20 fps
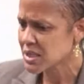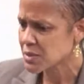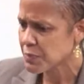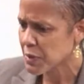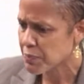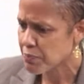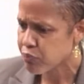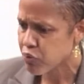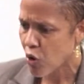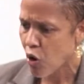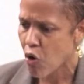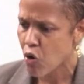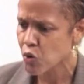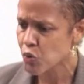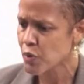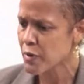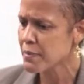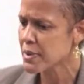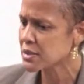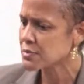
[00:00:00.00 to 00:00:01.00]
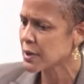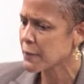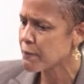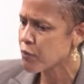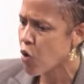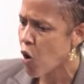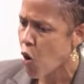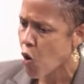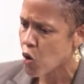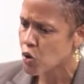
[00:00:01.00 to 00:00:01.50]
be proud
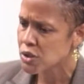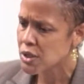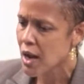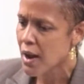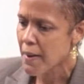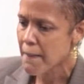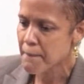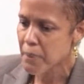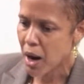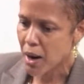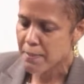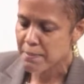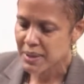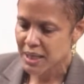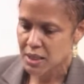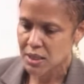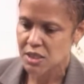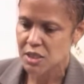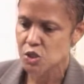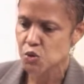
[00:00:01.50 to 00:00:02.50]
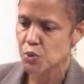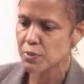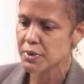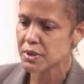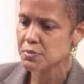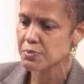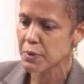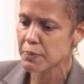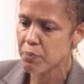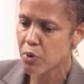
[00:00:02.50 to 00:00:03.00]
Barbadians, we
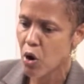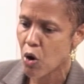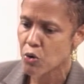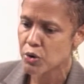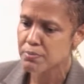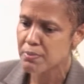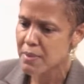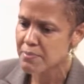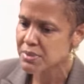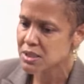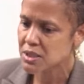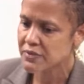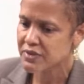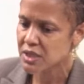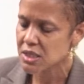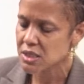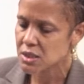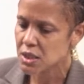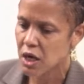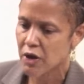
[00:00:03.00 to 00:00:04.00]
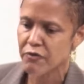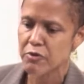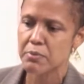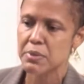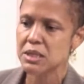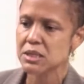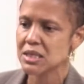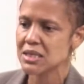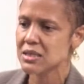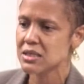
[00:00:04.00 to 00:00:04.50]
must be proud members of this
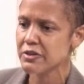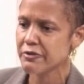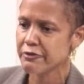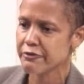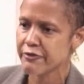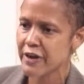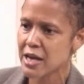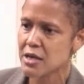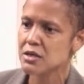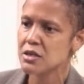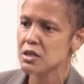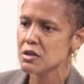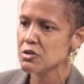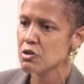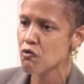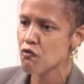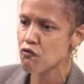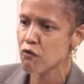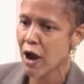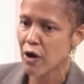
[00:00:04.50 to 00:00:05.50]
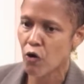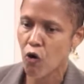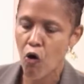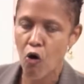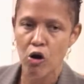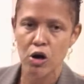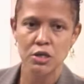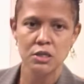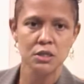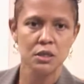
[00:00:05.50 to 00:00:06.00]
government in defending the
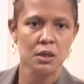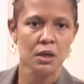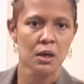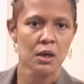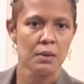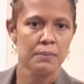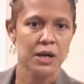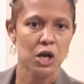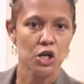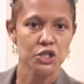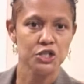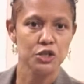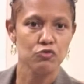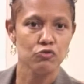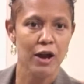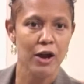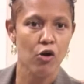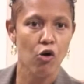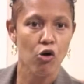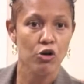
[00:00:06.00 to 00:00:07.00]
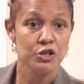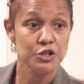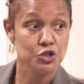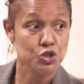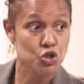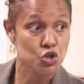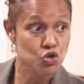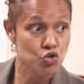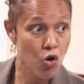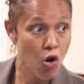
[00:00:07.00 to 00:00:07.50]
record, because the record is
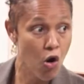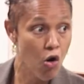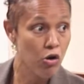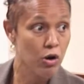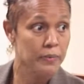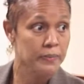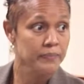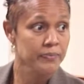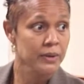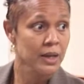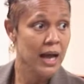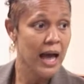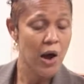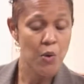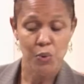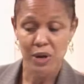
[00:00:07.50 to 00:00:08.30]
strong. And we